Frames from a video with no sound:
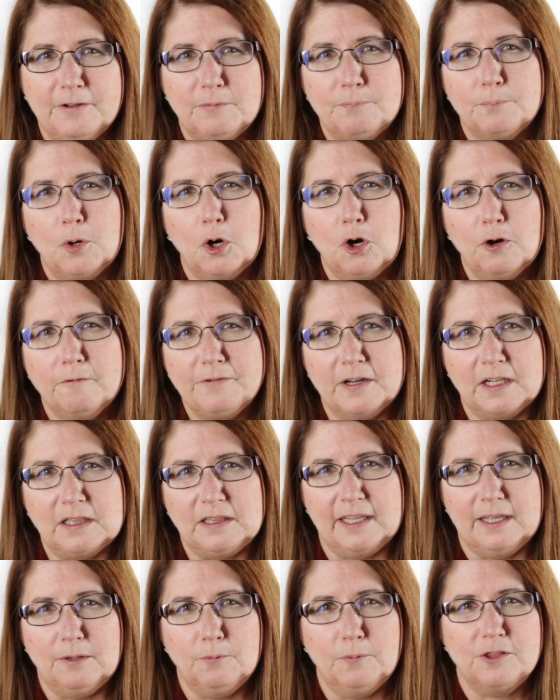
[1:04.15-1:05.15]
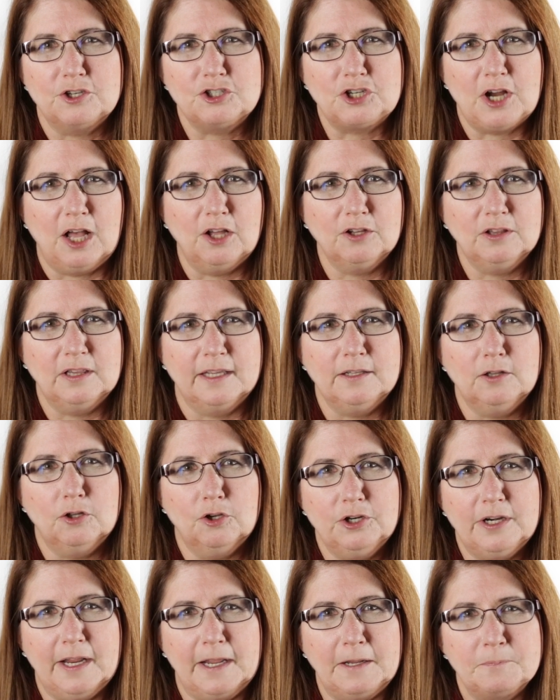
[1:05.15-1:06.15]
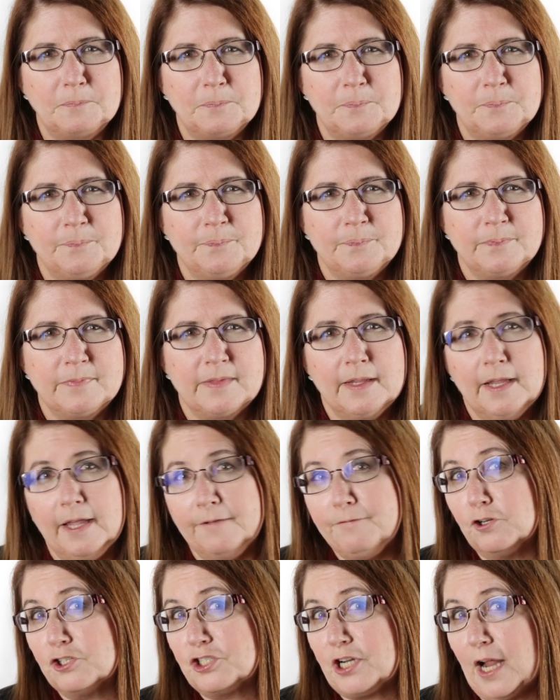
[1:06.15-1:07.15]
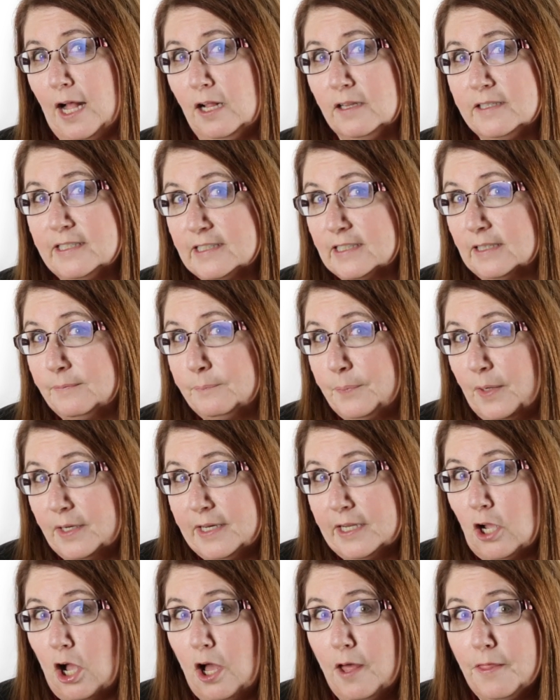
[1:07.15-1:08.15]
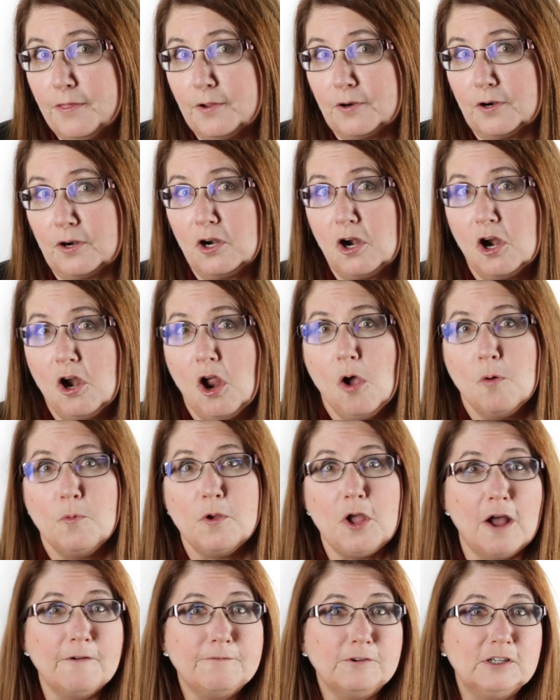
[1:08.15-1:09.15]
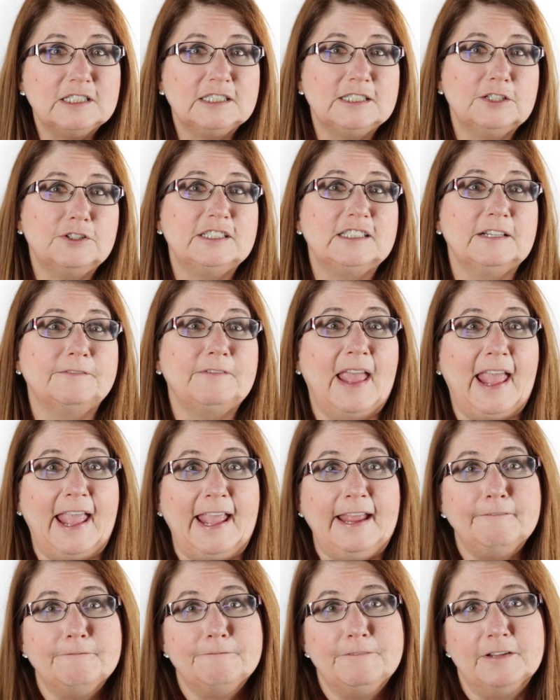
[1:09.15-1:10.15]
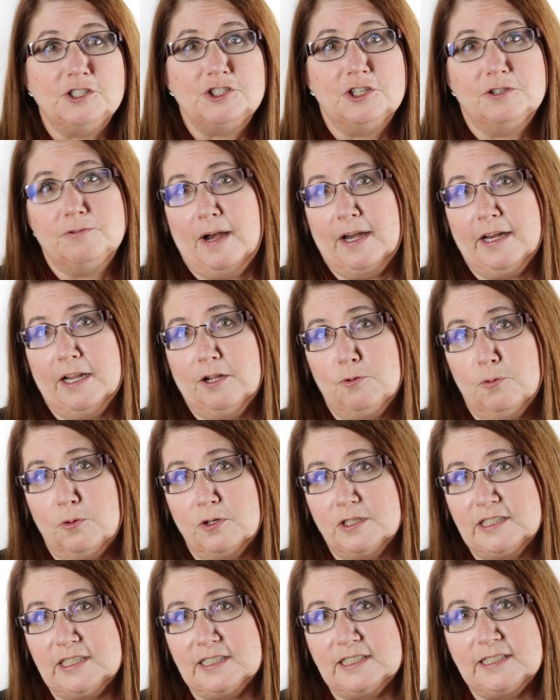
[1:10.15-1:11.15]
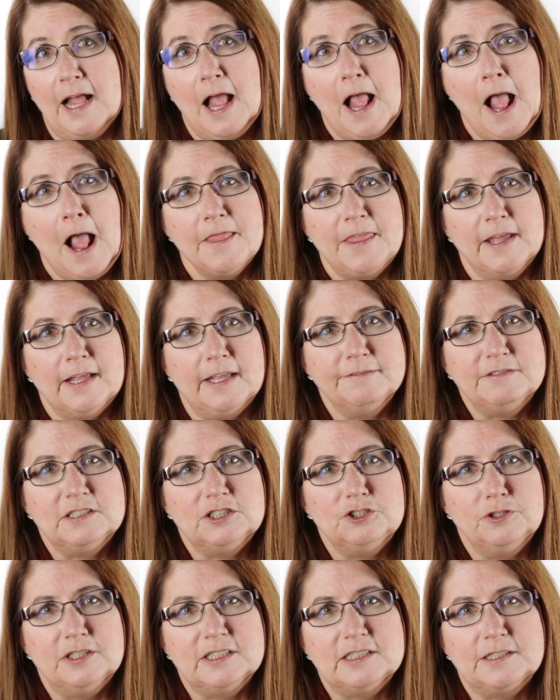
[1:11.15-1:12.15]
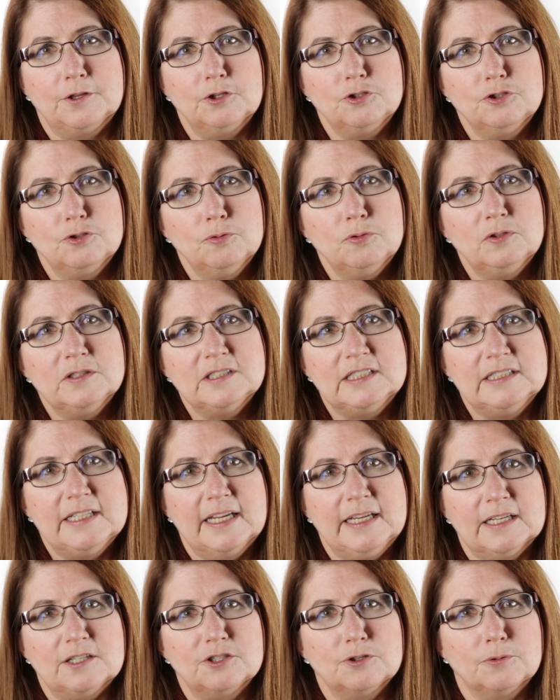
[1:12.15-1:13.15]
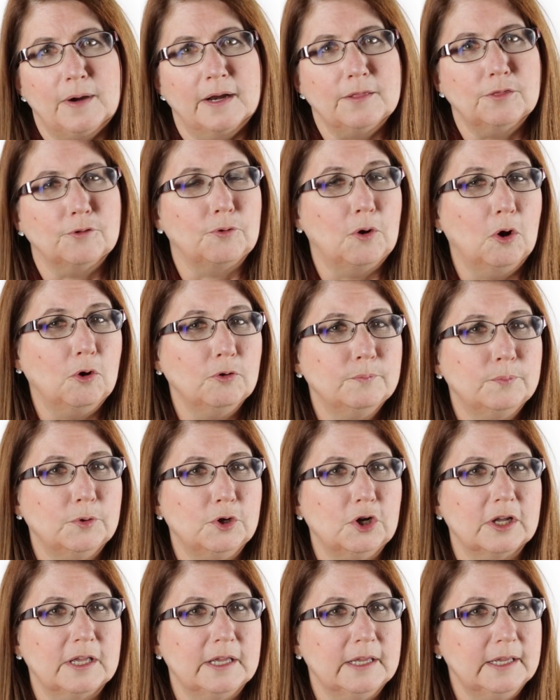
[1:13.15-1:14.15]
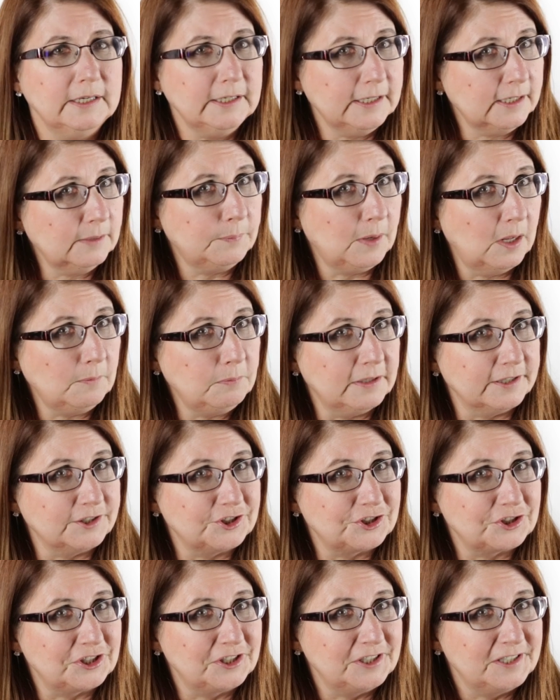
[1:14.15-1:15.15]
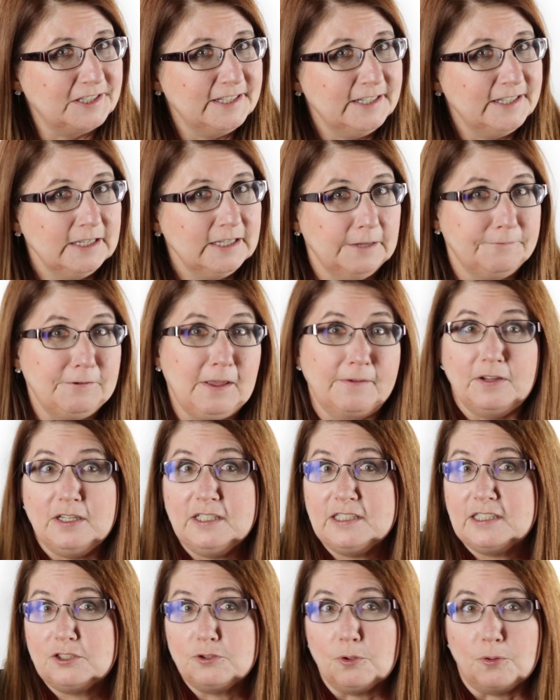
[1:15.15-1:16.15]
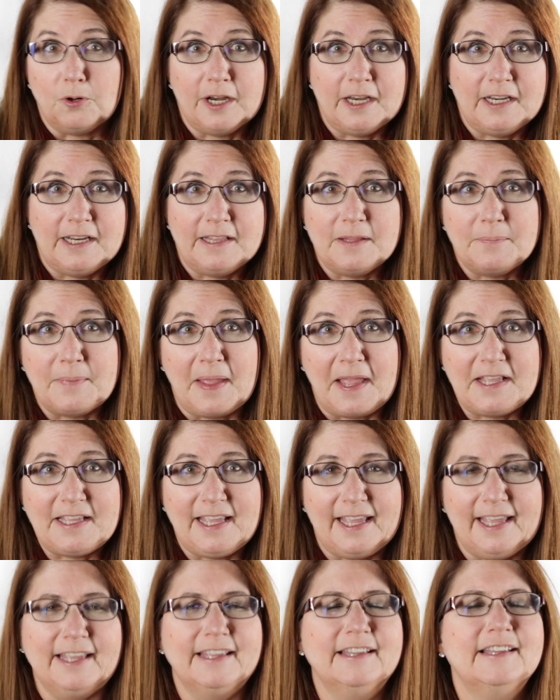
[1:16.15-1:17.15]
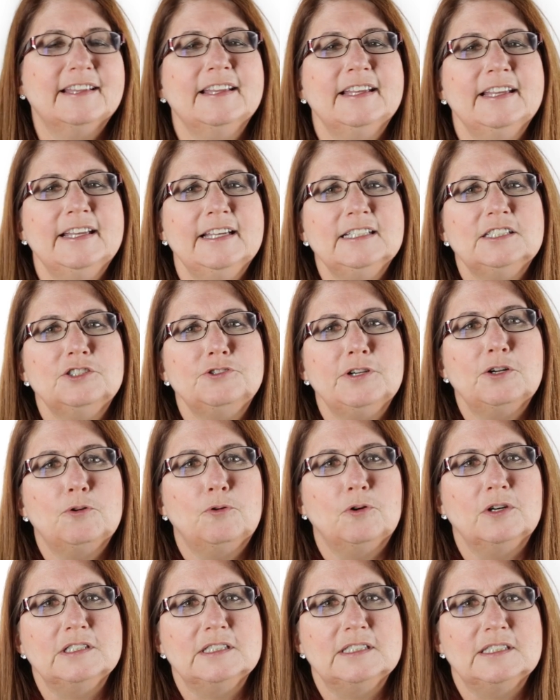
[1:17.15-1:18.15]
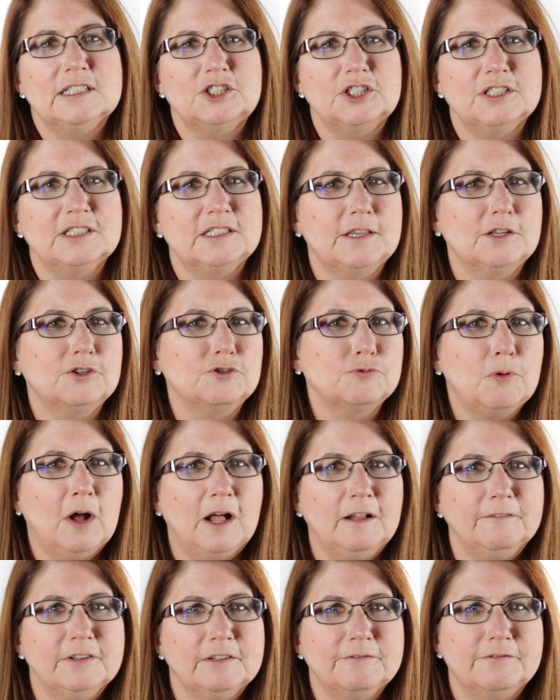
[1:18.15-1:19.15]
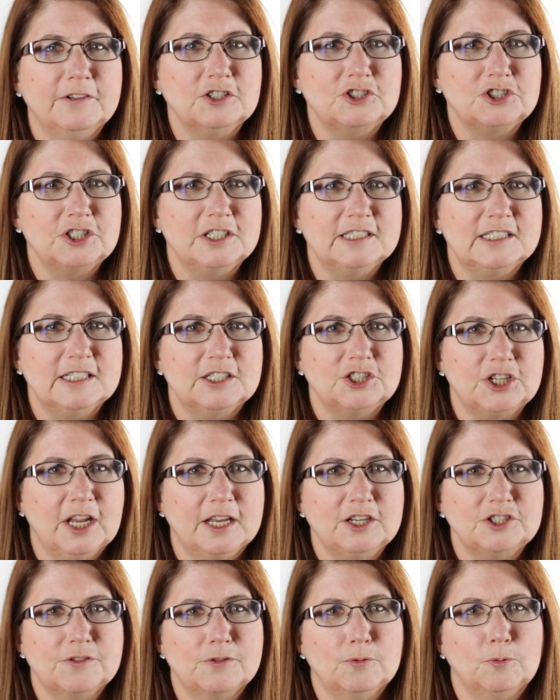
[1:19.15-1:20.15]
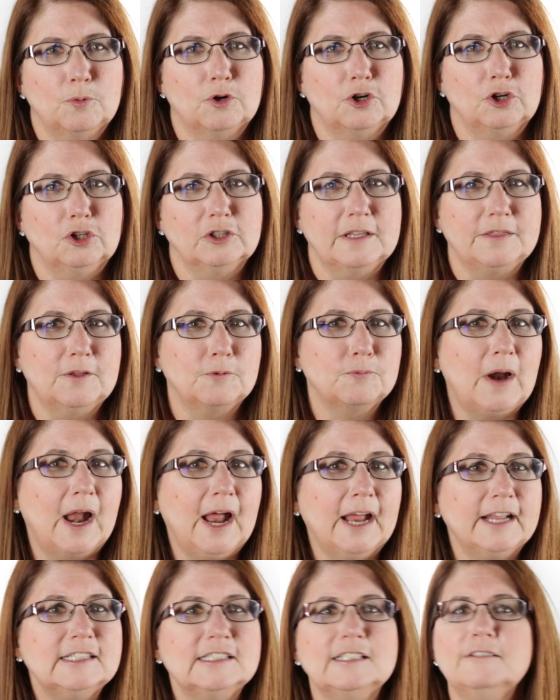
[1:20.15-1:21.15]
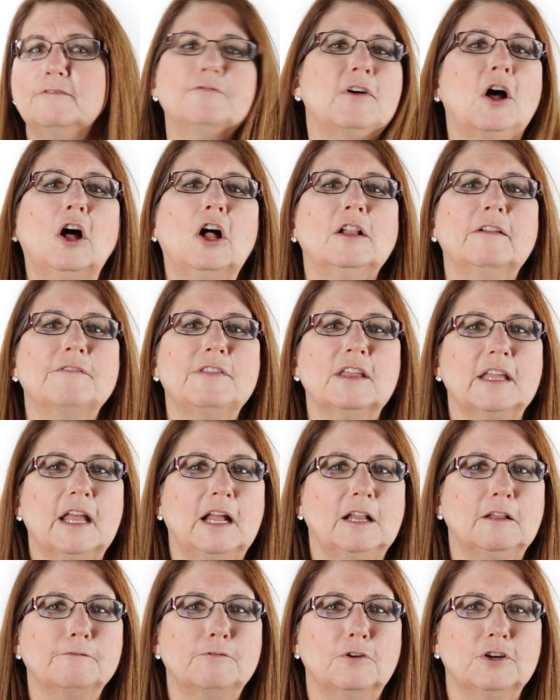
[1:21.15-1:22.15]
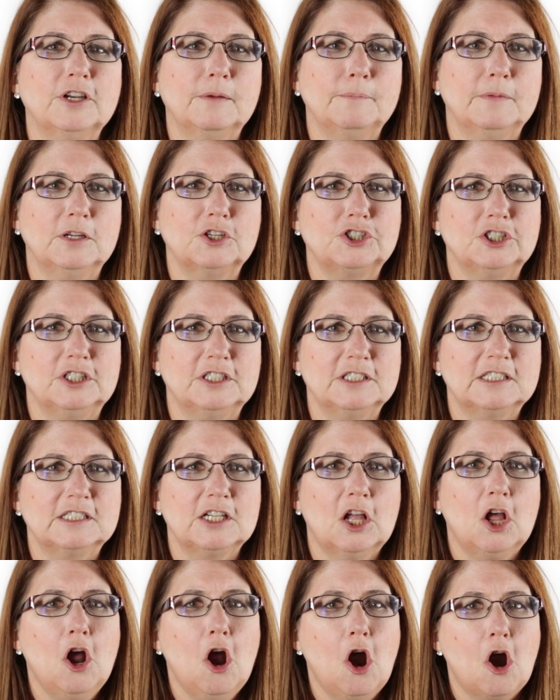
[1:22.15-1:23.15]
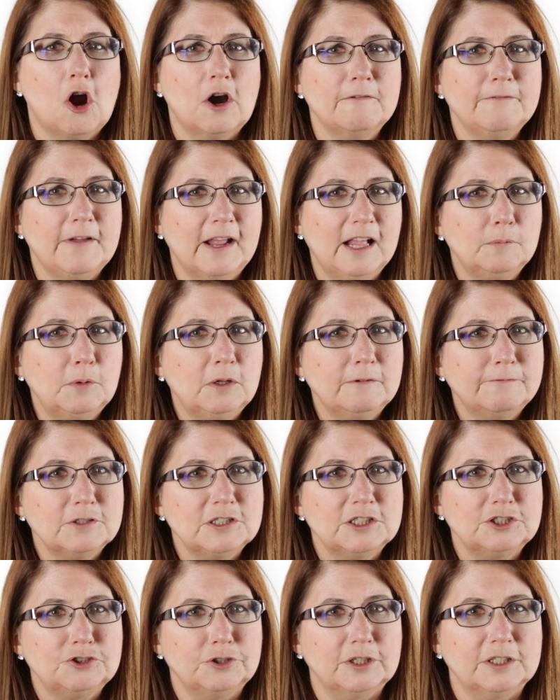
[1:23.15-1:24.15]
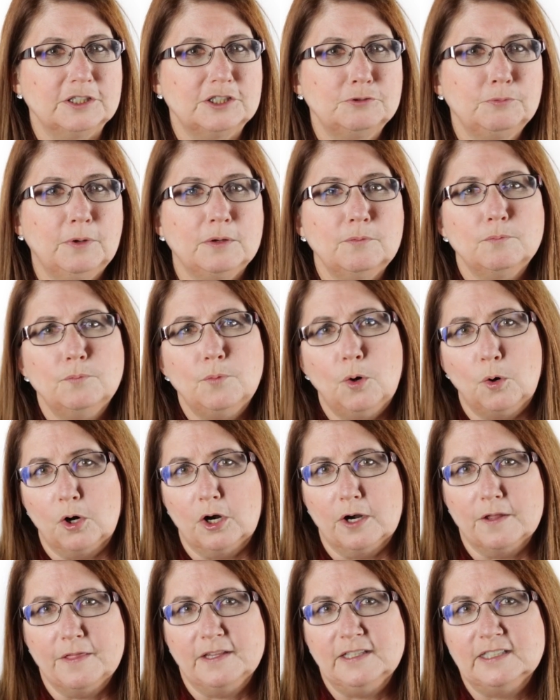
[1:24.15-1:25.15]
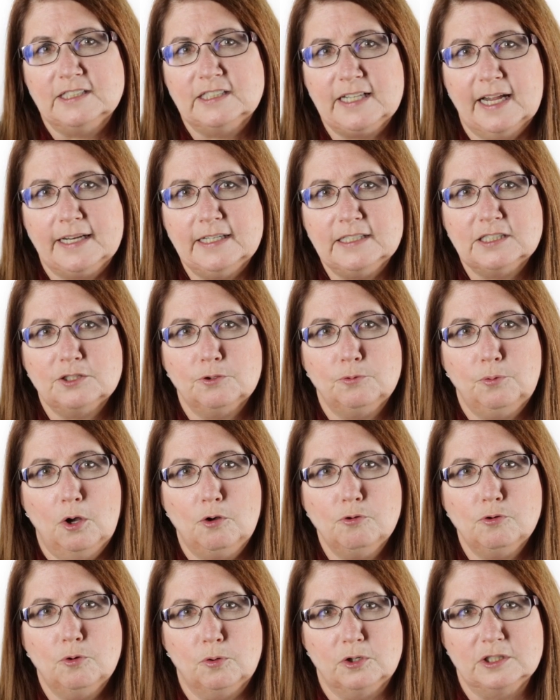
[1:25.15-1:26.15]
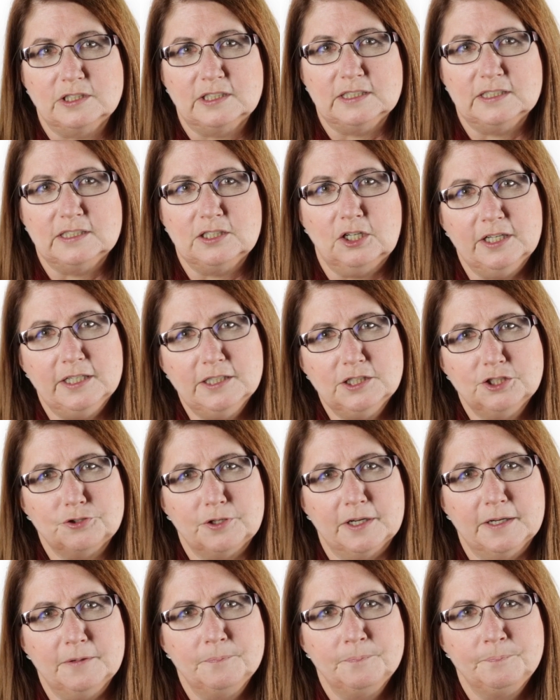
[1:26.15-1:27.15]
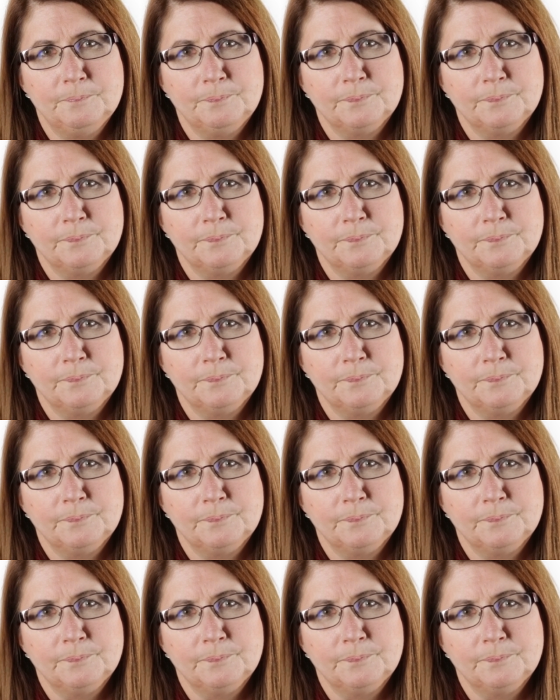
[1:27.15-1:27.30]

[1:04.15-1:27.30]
fit perfectly with child-led learning. If your child is a budding author, we offer a series of eight fiction writing courses that give students the tools needed to write their own book and get it published. If you have a historian in the making, history courses such as the twelve Inventions That Changed the World and the Rise and Fall of the California Missions are available for students who want more than the status quo courses on history.